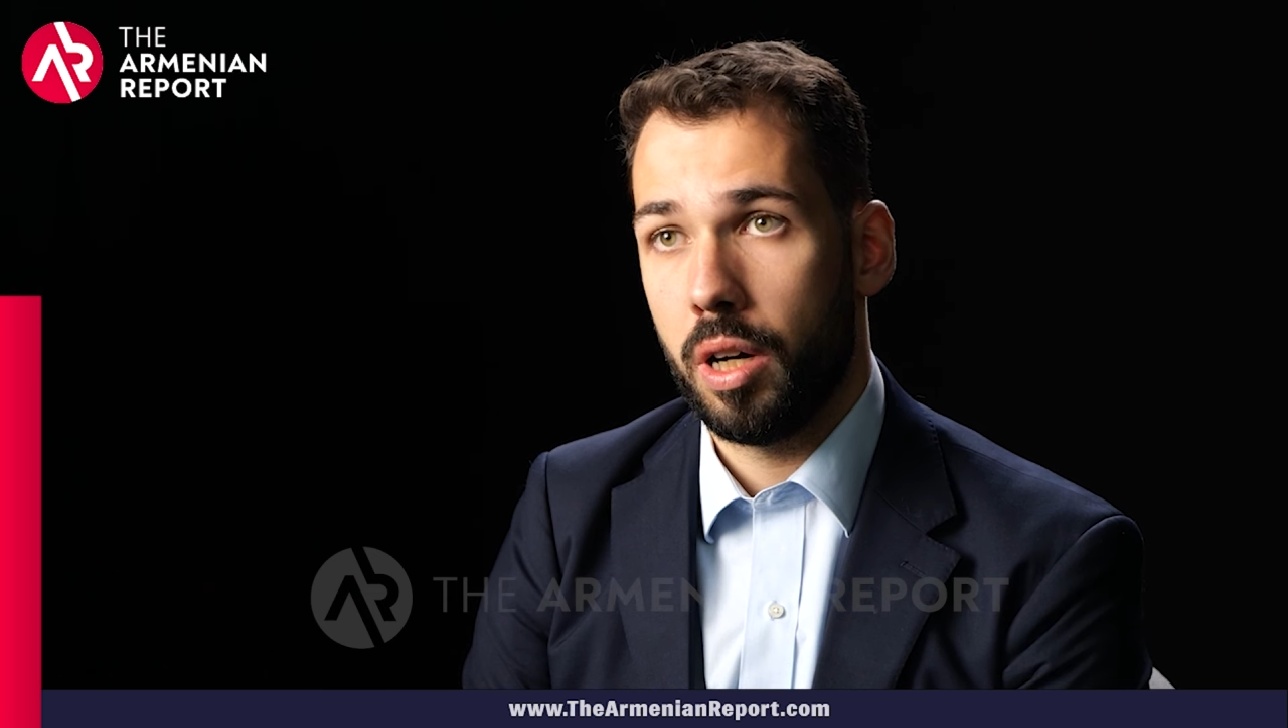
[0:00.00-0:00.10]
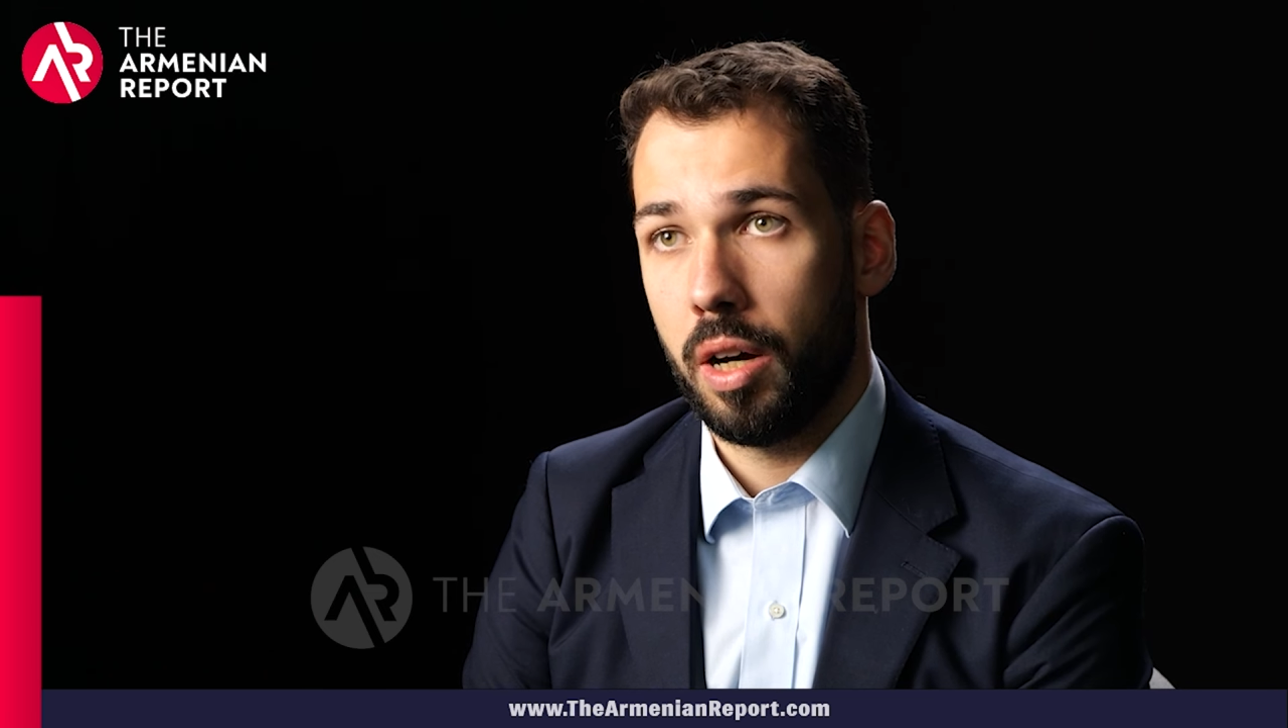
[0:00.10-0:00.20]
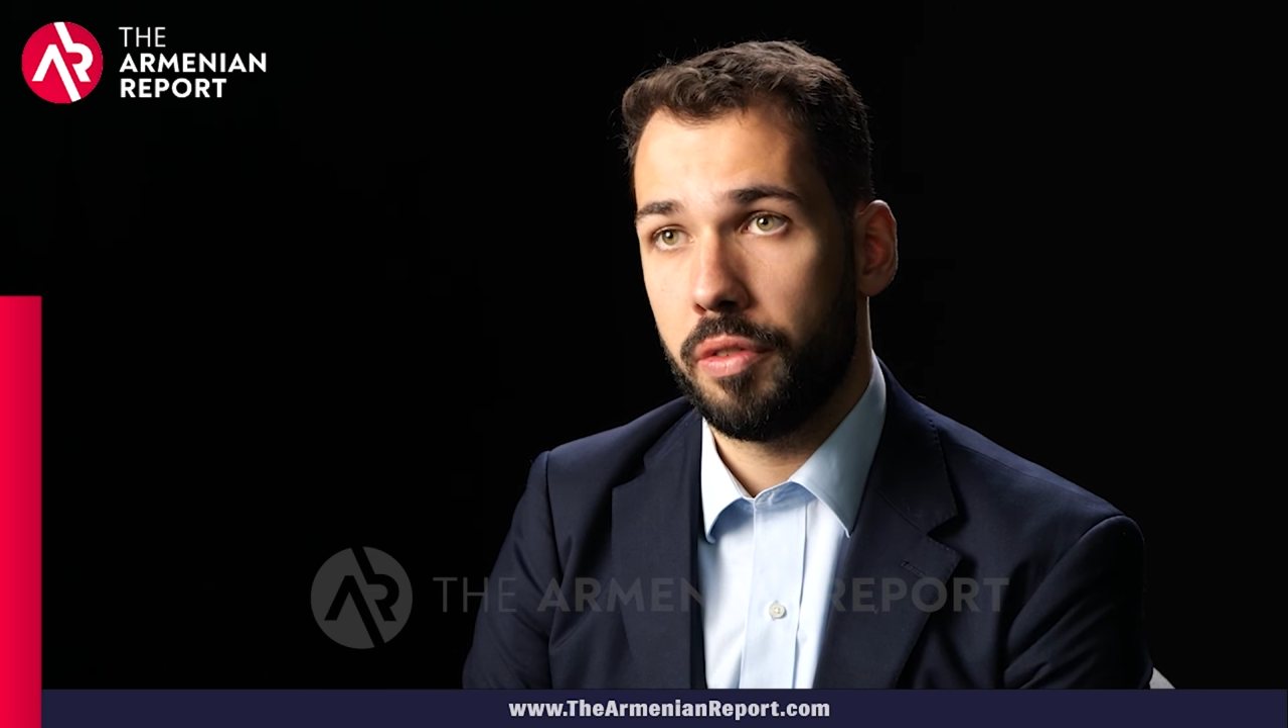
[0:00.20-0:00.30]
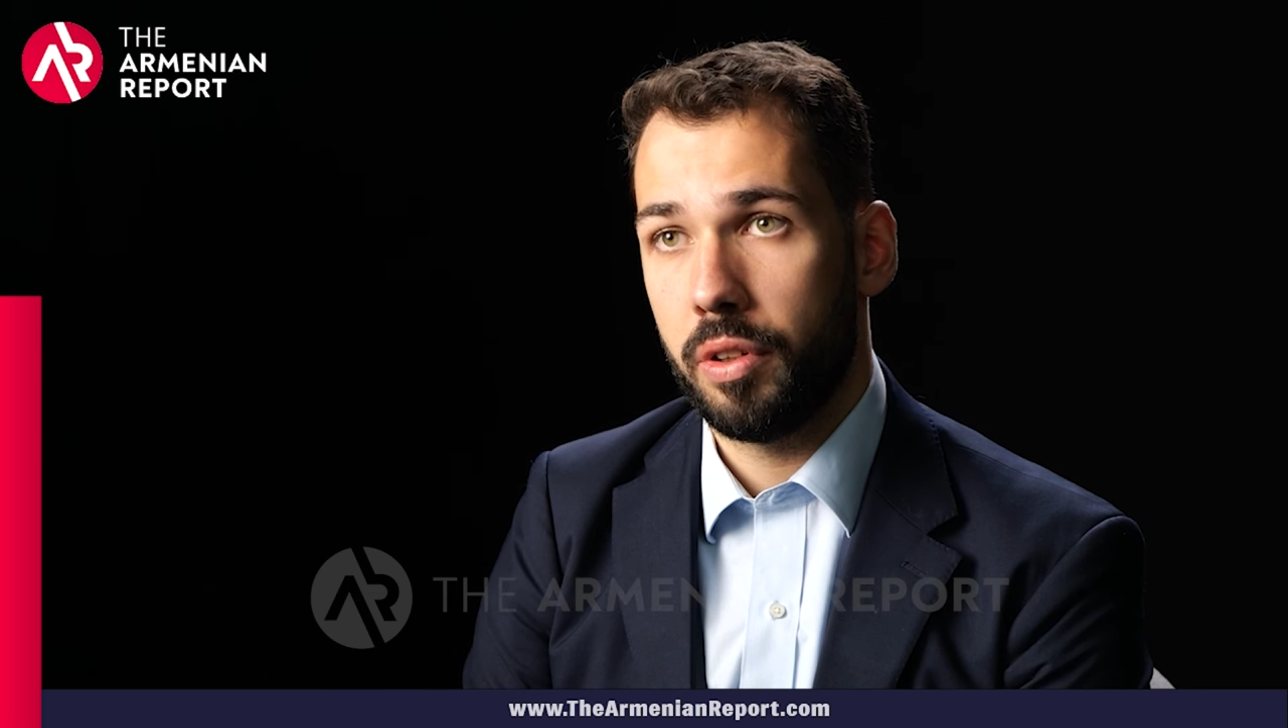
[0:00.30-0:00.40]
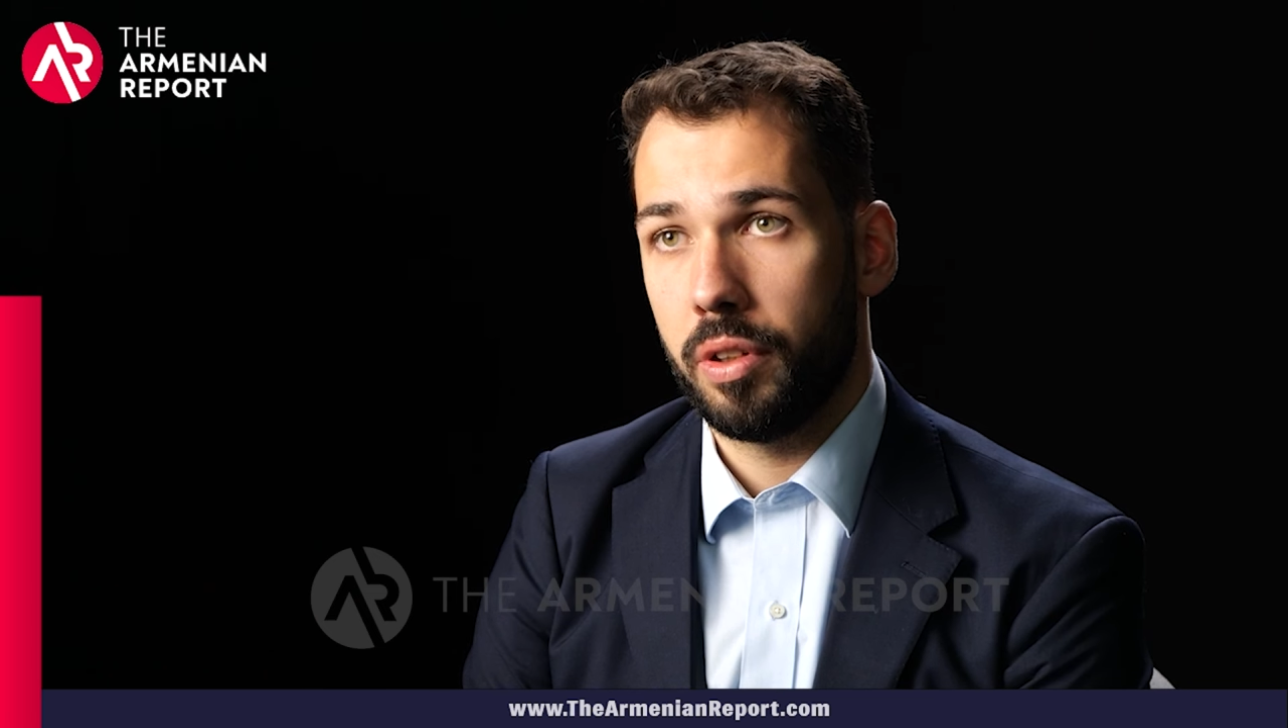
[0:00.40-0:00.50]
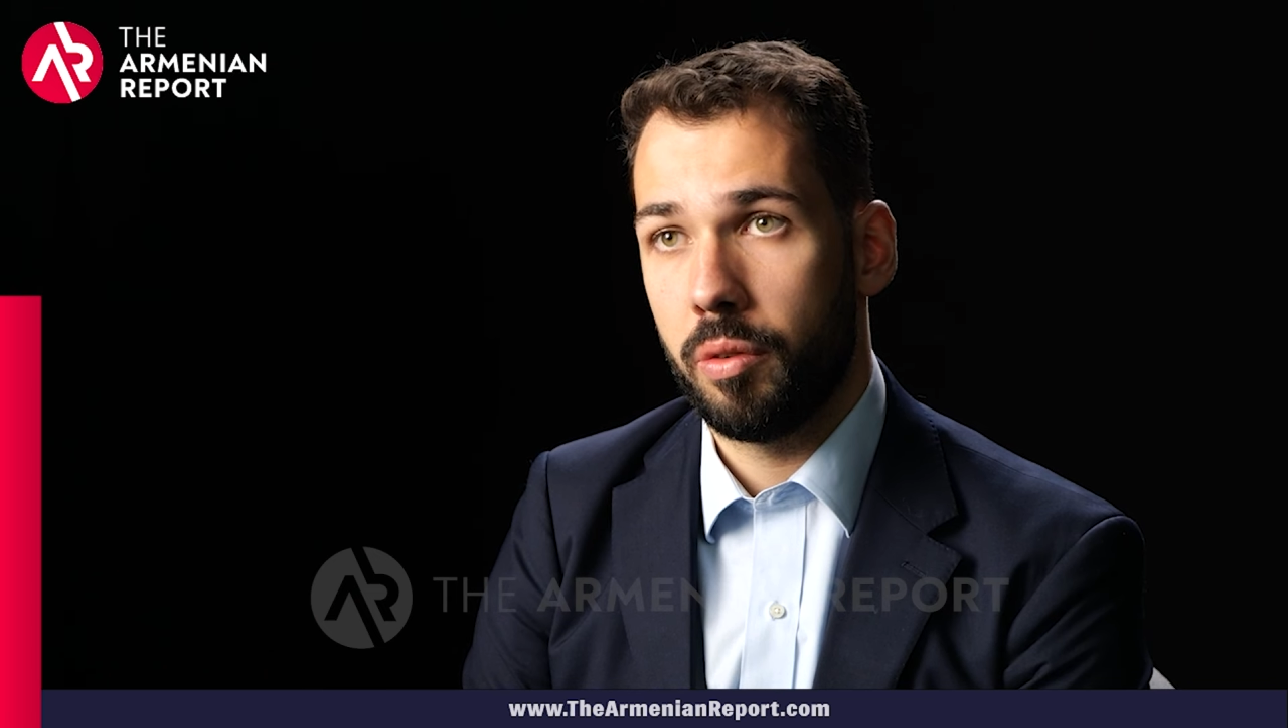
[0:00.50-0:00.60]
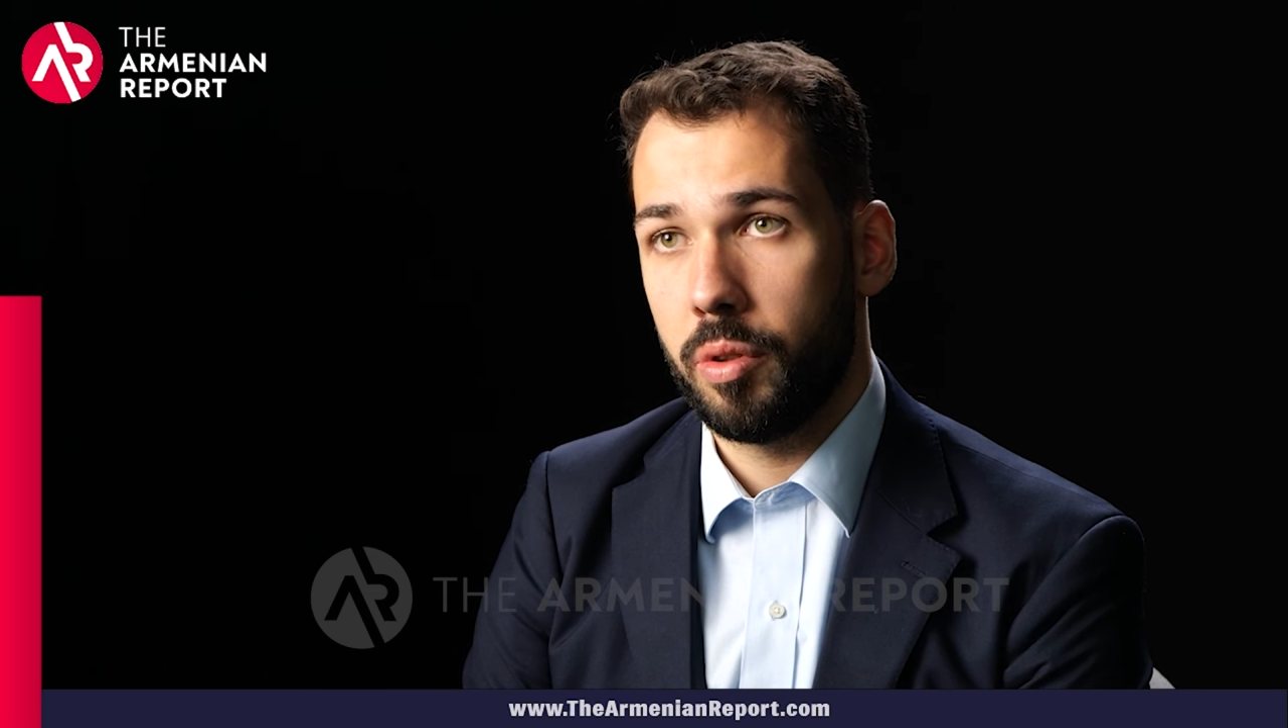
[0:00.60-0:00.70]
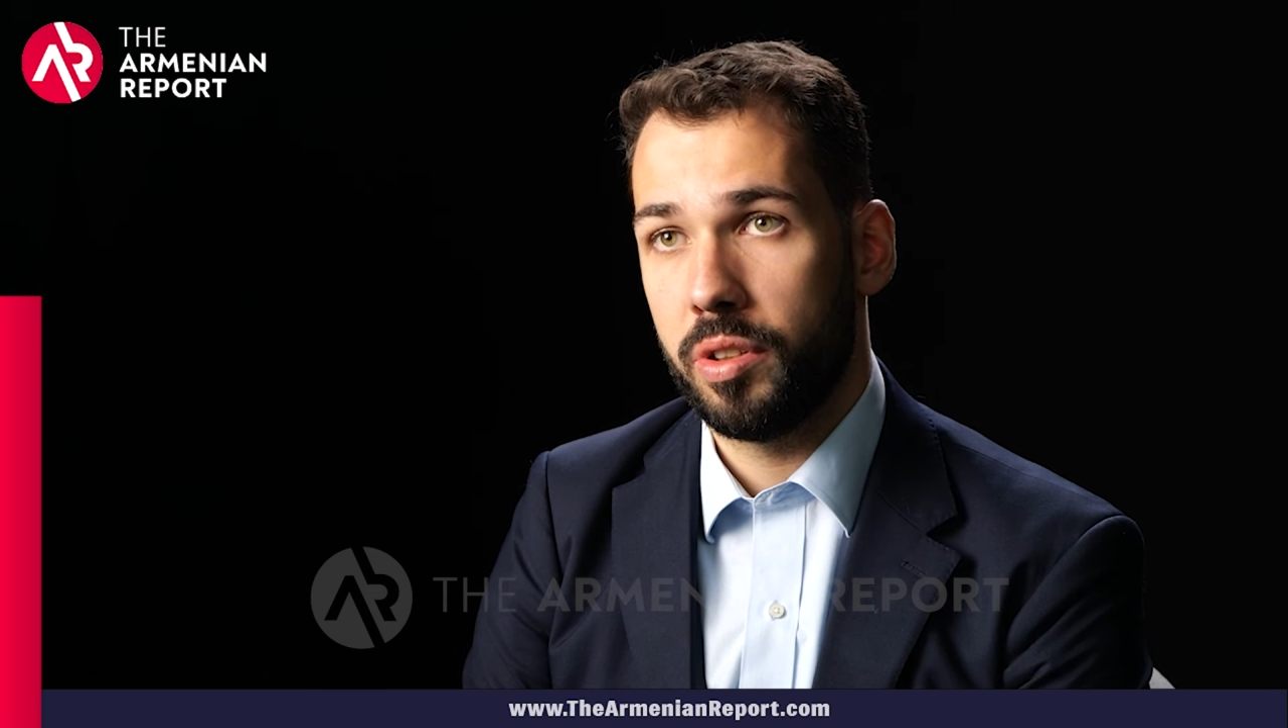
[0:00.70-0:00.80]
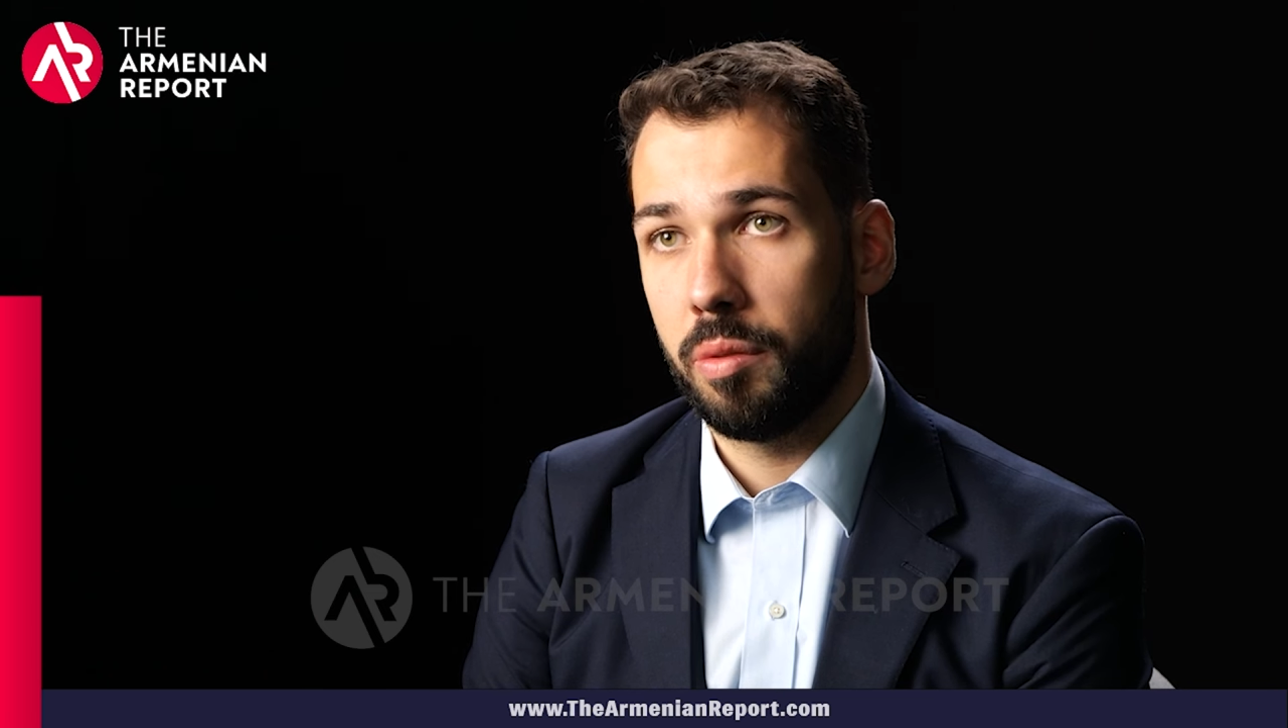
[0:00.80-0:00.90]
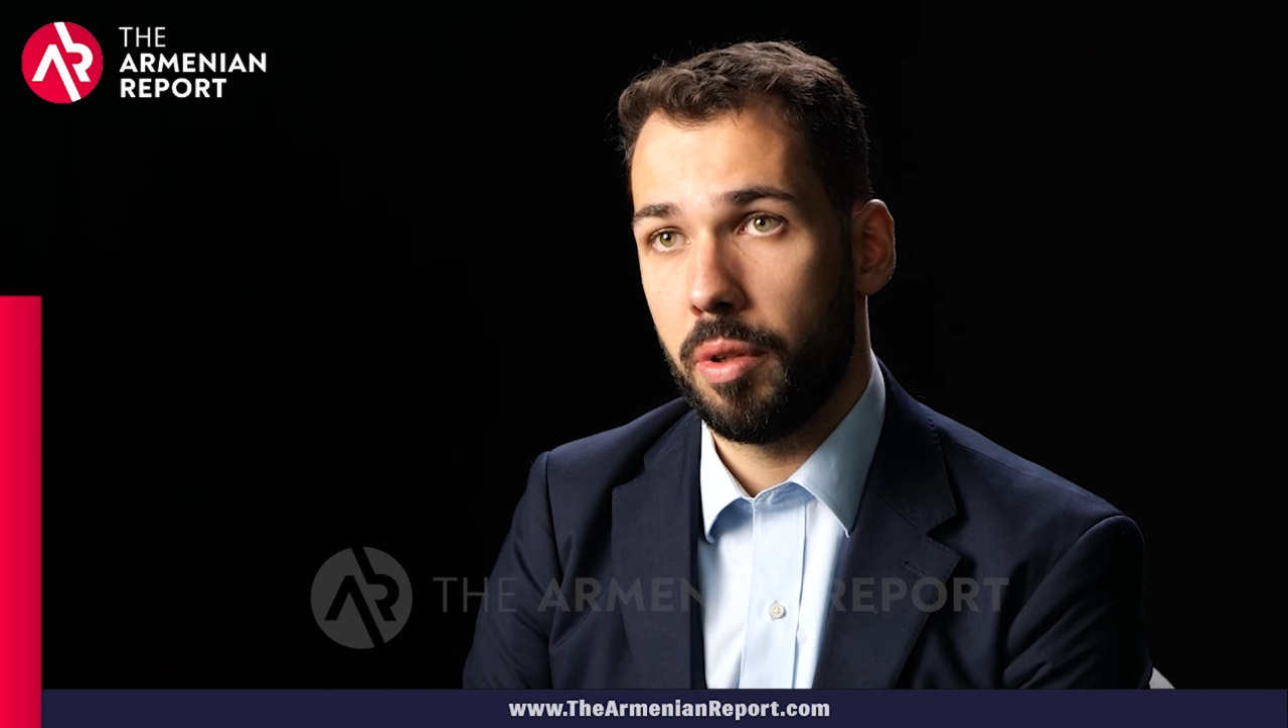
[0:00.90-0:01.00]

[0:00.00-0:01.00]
after the recent